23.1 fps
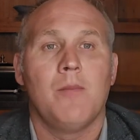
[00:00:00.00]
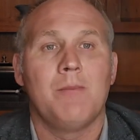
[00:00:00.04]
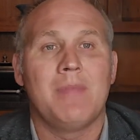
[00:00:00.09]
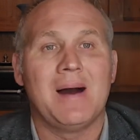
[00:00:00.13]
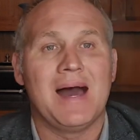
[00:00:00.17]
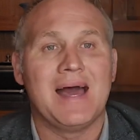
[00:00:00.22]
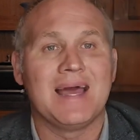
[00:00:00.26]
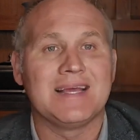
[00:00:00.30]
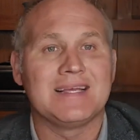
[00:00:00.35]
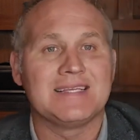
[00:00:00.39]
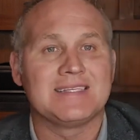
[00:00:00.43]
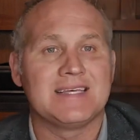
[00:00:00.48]

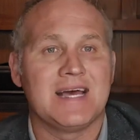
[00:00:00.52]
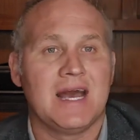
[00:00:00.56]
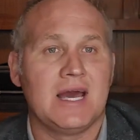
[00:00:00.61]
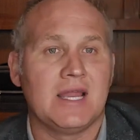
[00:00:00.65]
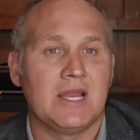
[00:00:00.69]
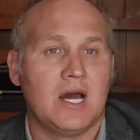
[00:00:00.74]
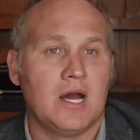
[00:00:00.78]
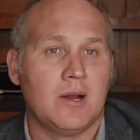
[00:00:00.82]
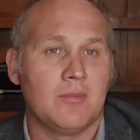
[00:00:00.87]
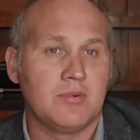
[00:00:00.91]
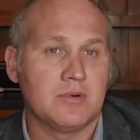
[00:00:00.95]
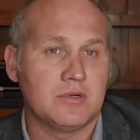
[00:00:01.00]
Buying sign
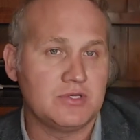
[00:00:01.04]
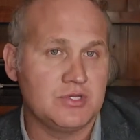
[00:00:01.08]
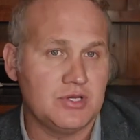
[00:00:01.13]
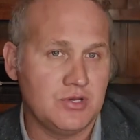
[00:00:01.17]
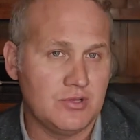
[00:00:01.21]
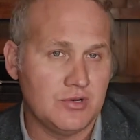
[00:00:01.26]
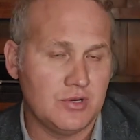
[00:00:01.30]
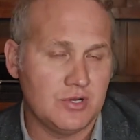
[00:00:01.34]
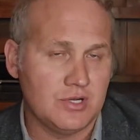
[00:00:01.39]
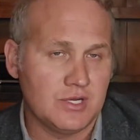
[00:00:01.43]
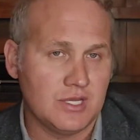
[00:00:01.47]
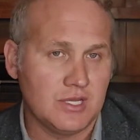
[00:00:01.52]

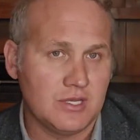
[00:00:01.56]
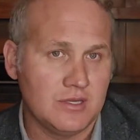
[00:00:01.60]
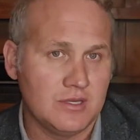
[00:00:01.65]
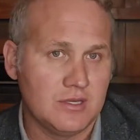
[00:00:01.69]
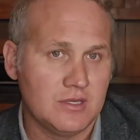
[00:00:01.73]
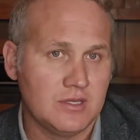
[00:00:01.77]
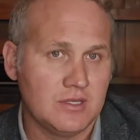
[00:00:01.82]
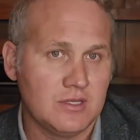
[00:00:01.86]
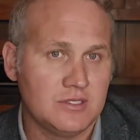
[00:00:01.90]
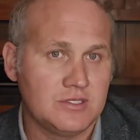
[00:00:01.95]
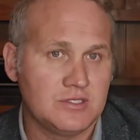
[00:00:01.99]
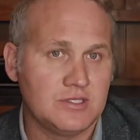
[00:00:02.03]
opportunity.
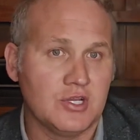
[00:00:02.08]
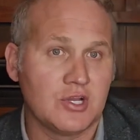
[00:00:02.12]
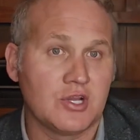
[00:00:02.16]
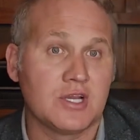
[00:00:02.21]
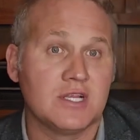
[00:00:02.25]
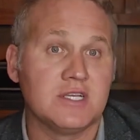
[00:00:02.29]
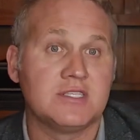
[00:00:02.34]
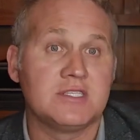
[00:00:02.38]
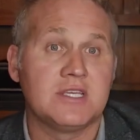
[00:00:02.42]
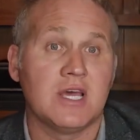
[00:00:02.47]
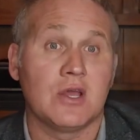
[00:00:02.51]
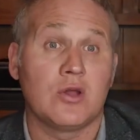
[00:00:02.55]
So you're
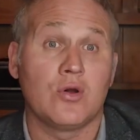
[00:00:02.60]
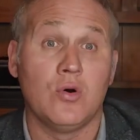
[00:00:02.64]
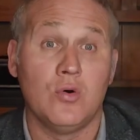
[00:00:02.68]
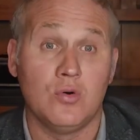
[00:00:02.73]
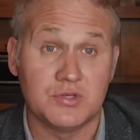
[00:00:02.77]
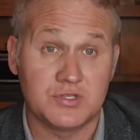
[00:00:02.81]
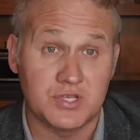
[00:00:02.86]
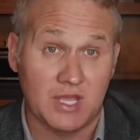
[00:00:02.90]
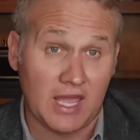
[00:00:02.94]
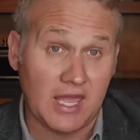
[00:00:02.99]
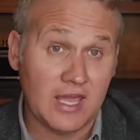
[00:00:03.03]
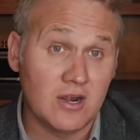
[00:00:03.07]
going to say, cool,
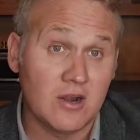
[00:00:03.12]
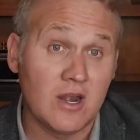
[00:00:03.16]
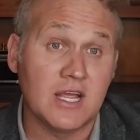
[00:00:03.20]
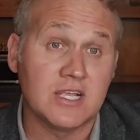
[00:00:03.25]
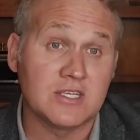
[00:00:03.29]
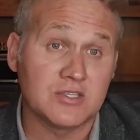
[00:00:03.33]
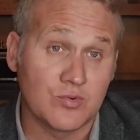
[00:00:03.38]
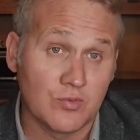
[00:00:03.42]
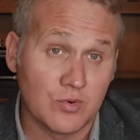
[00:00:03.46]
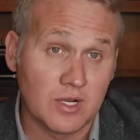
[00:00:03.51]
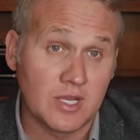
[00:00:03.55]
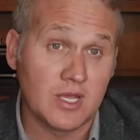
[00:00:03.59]
so
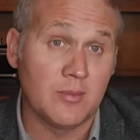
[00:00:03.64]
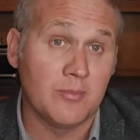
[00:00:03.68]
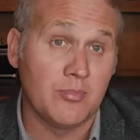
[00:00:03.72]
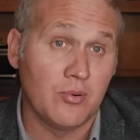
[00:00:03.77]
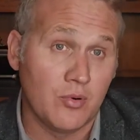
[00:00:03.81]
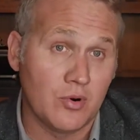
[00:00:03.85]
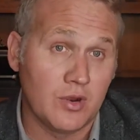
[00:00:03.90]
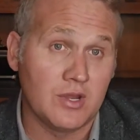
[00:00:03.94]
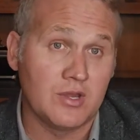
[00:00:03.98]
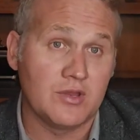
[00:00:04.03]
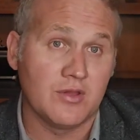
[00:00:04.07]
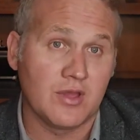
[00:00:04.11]
internet's really
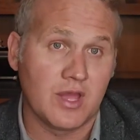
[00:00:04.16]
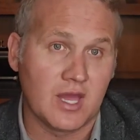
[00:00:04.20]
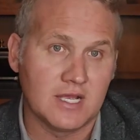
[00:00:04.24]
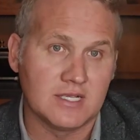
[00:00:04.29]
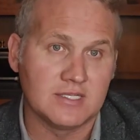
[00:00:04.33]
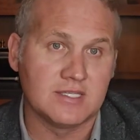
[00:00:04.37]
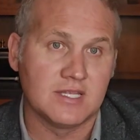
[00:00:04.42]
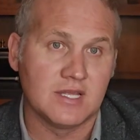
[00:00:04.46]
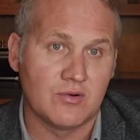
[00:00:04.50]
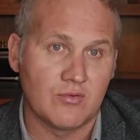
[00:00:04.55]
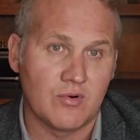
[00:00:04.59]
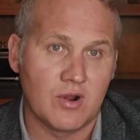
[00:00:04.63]
important to you
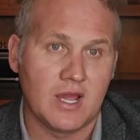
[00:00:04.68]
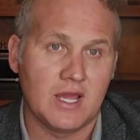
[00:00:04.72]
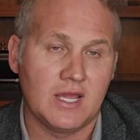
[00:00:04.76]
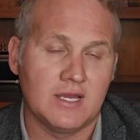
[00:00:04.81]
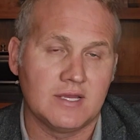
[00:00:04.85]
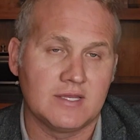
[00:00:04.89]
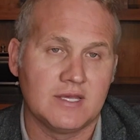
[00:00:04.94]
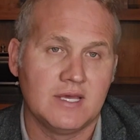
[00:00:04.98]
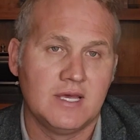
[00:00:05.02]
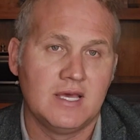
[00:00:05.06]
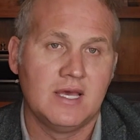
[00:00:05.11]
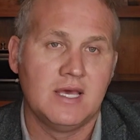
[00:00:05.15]
guys then, right?
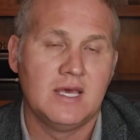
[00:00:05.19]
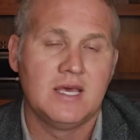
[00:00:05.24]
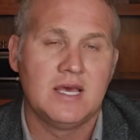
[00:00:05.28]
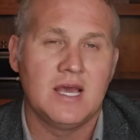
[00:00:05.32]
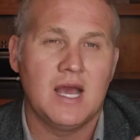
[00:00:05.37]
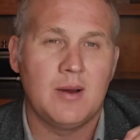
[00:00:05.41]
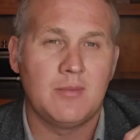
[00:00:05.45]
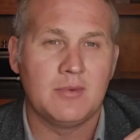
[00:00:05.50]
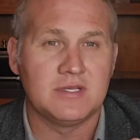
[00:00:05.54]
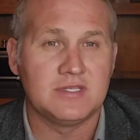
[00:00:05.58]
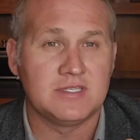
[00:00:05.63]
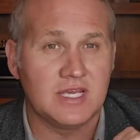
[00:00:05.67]

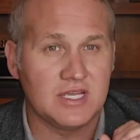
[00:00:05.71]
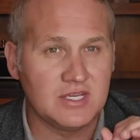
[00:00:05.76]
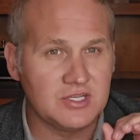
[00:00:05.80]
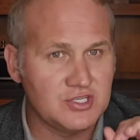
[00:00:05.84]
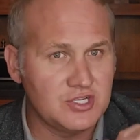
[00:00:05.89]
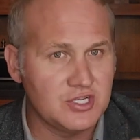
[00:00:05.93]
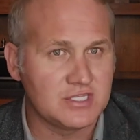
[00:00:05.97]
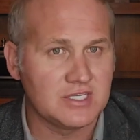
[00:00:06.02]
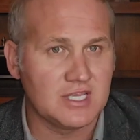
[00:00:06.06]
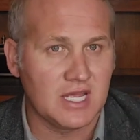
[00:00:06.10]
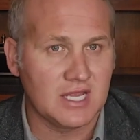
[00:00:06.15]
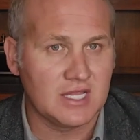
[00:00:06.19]
I'm going to say
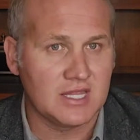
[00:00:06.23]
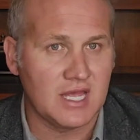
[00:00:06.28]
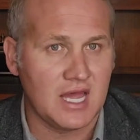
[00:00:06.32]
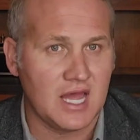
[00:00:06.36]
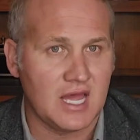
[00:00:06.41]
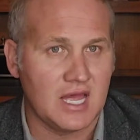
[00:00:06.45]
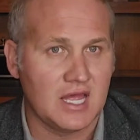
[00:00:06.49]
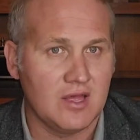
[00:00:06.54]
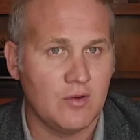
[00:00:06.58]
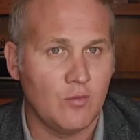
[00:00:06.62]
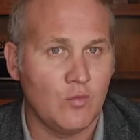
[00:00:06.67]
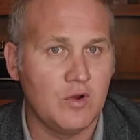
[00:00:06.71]
just like
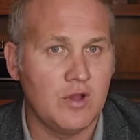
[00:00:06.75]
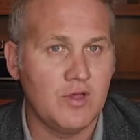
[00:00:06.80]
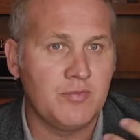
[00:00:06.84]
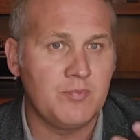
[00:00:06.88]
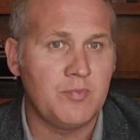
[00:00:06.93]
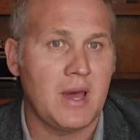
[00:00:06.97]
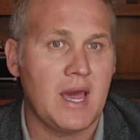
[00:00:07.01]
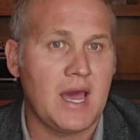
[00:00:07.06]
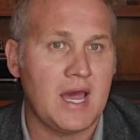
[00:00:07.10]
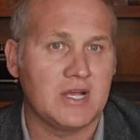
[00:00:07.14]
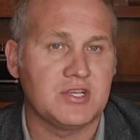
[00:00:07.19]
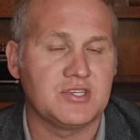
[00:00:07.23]
that, with
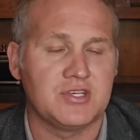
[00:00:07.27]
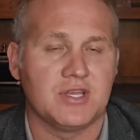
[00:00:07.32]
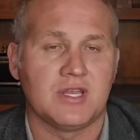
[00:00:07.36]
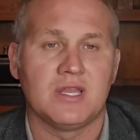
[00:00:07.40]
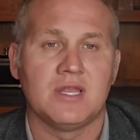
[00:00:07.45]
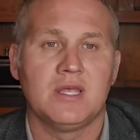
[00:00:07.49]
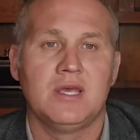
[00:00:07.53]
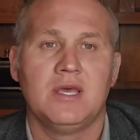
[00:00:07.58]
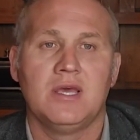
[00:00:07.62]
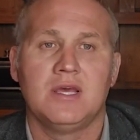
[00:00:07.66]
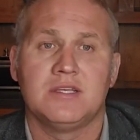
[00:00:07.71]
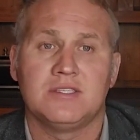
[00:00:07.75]
passion.
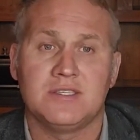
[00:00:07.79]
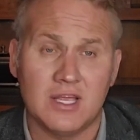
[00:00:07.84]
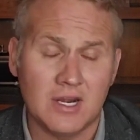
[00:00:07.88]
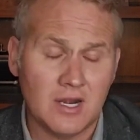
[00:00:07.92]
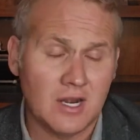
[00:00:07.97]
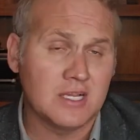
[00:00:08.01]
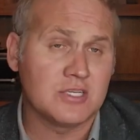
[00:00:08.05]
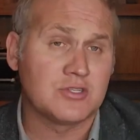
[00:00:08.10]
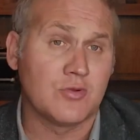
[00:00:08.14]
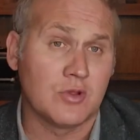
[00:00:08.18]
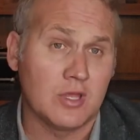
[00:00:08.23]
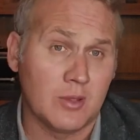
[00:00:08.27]
So
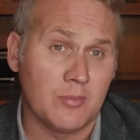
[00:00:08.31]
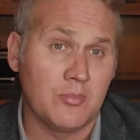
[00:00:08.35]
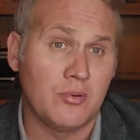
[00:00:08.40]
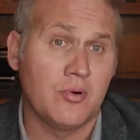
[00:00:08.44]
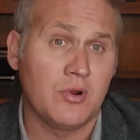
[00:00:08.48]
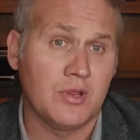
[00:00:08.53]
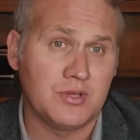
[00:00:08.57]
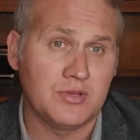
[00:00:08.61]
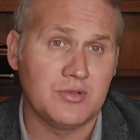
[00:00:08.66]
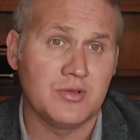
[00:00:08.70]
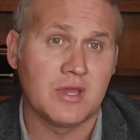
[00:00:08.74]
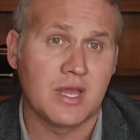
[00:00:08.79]
internet's really
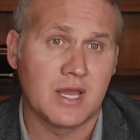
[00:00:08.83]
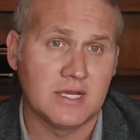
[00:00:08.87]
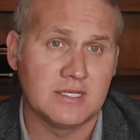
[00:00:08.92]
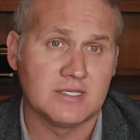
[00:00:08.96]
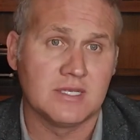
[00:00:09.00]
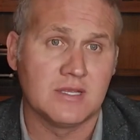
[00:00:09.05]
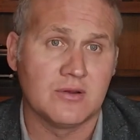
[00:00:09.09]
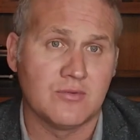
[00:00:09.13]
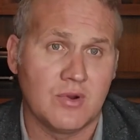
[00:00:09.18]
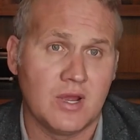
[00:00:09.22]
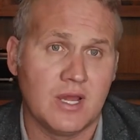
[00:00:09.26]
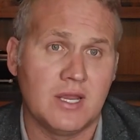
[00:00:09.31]
important to you guys
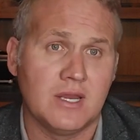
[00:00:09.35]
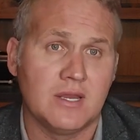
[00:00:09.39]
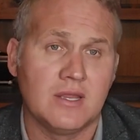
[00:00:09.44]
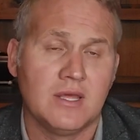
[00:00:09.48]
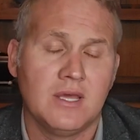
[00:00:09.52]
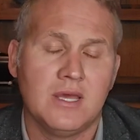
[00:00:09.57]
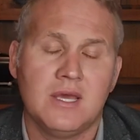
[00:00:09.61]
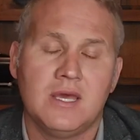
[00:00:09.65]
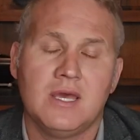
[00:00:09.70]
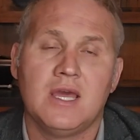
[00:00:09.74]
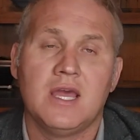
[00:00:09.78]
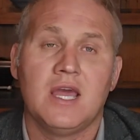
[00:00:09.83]
then, right?
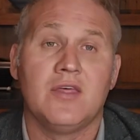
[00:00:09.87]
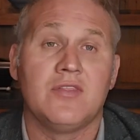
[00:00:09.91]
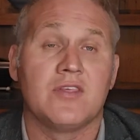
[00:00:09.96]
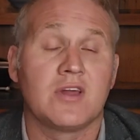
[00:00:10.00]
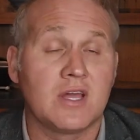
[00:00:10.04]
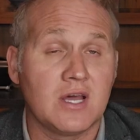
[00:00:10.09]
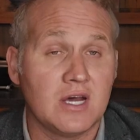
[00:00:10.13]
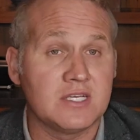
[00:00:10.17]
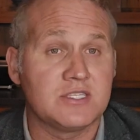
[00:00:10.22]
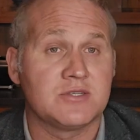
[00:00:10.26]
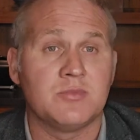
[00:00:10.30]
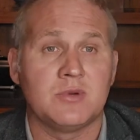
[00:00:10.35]
And the
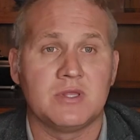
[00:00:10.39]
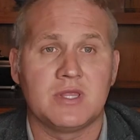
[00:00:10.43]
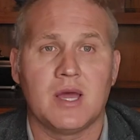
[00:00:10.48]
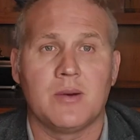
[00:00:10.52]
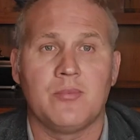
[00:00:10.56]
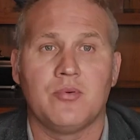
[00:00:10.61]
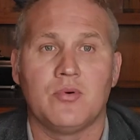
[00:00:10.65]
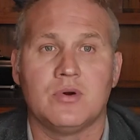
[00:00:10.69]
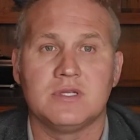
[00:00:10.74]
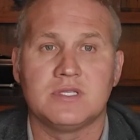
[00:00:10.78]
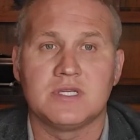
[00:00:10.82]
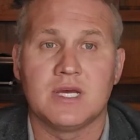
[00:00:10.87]
customer at
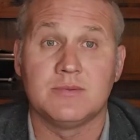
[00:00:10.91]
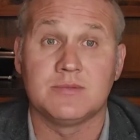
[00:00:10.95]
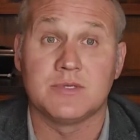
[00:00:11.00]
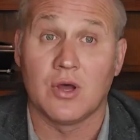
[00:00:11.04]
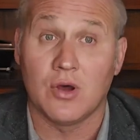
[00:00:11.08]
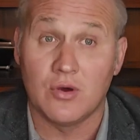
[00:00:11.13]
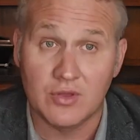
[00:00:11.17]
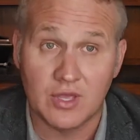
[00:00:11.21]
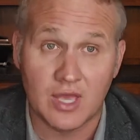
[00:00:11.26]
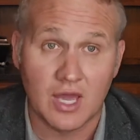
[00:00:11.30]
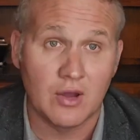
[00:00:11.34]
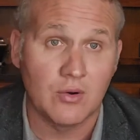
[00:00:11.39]
that point in time is,
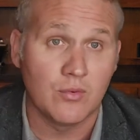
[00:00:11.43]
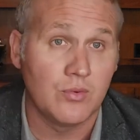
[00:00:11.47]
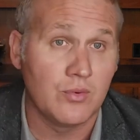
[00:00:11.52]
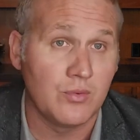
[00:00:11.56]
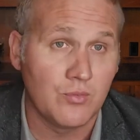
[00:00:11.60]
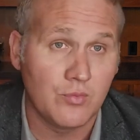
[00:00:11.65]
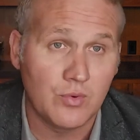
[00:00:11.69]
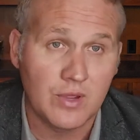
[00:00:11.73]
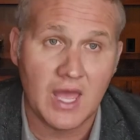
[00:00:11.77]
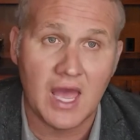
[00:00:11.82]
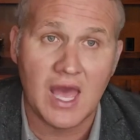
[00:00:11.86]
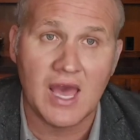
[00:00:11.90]
oh yeah,
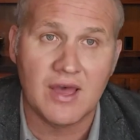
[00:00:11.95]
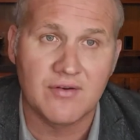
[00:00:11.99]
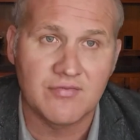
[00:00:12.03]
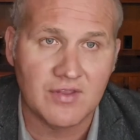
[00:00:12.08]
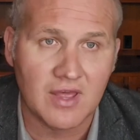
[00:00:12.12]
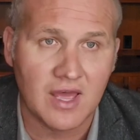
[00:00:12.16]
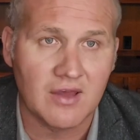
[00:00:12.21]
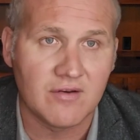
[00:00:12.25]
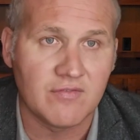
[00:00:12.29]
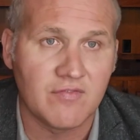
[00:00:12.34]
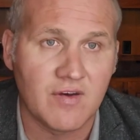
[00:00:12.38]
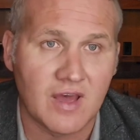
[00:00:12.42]
we have to
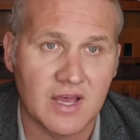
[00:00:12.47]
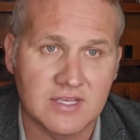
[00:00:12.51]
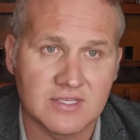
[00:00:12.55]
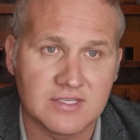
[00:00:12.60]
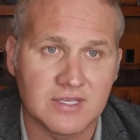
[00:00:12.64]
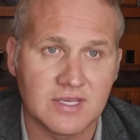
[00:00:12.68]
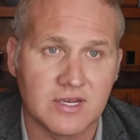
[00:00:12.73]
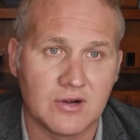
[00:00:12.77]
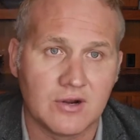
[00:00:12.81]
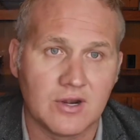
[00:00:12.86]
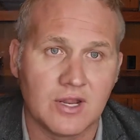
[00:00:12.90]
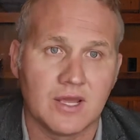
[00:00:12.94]
have fast
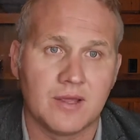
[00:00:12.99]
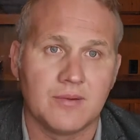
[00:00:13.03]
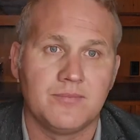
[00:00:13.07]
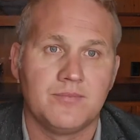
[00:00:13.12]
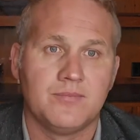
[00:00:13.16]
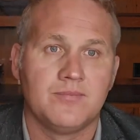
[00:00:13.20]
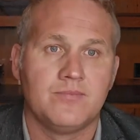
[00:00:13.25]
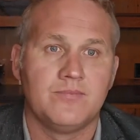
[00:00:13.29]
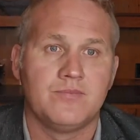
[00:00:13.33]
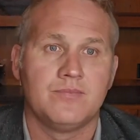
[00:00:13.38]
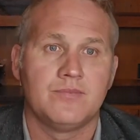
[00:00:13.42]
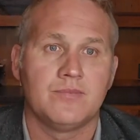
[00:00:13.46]
internet.
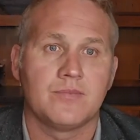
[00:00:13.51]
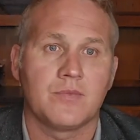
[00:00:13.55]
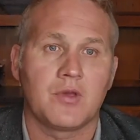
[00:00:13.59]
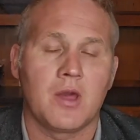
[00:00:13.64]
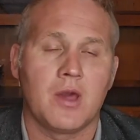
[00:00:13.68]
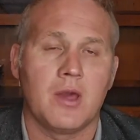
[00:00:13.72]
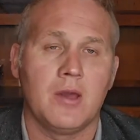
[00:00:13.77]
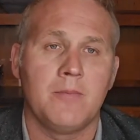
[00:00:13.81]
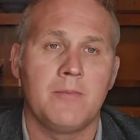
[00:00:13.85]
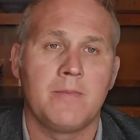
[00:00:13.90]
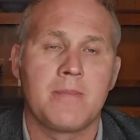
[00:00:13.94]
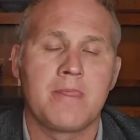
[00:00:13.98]

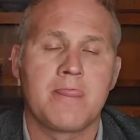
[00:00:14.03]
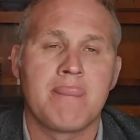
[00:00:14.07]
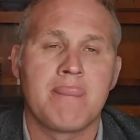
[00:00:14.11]
Okay?